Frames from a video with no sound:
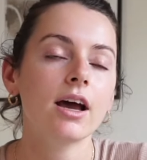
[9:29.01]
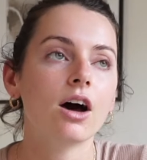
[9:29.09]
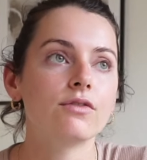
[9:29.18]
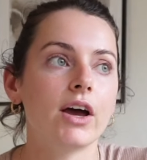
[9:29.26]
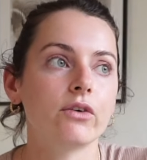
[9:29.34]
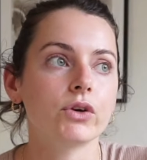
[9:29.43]

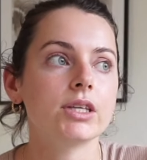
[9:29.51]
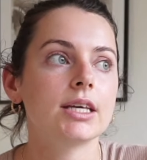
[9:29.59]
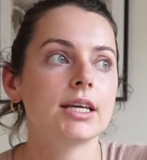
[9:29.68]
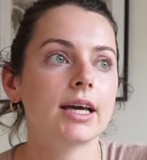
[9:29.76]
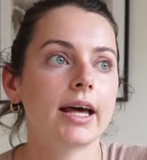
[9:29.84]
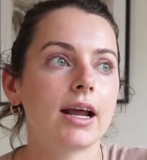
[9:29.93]
of
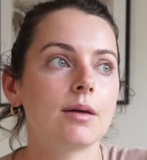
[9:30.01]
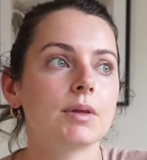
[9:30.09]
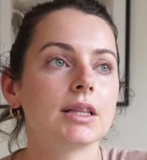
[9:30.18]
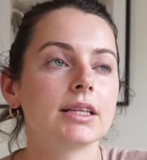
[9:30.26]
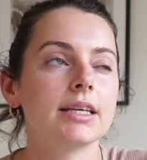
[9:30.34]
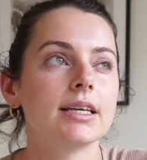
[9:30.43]
everything, and I
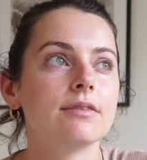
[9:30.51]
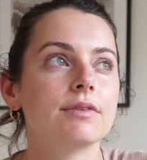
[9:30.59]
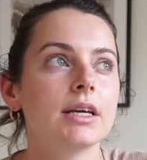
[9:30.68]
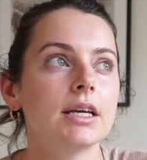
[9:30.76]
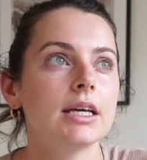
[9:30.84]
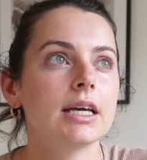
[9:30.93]
believe
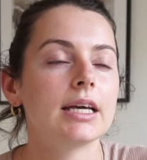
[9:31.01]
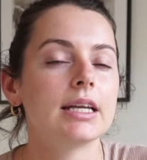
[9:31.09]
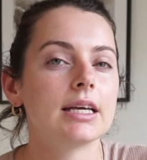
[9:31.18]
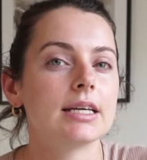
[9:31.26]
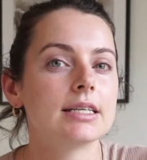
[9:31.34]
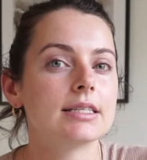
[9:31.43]
it
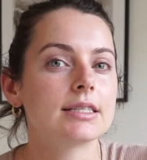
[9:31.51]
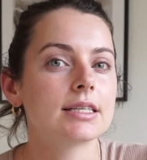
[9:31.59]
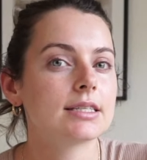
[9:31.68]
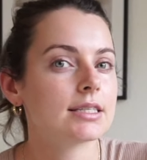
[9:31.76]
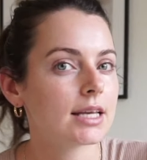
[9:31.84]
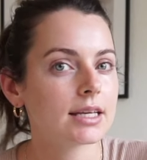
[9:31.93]
is
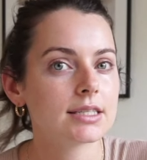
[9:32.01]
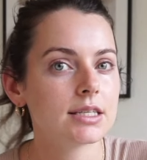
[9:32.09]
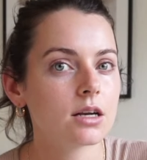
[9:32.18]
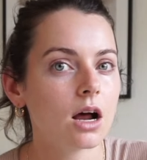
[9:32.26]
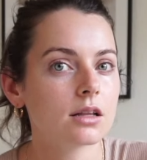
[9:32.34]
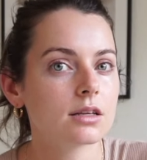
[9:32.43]
sixty
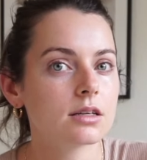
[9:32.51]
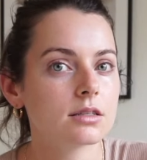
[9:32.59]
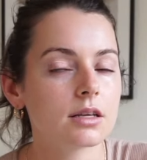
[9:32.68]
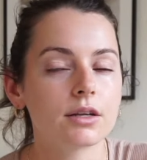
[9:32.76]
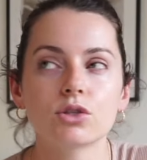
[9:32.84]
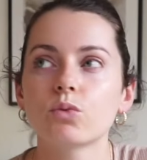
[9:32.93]
dollars
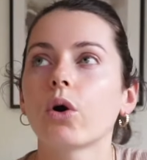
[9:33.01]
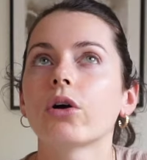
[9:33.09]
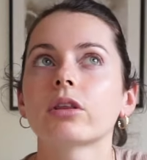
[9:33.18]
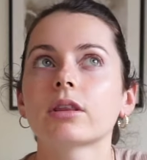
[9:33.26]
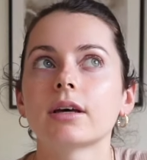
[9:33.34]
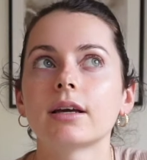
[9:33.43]
and it's
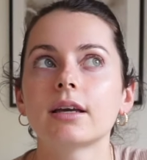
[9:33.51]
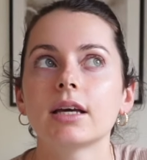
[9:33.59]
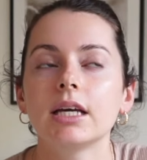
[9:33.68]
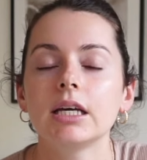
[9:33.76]
worth like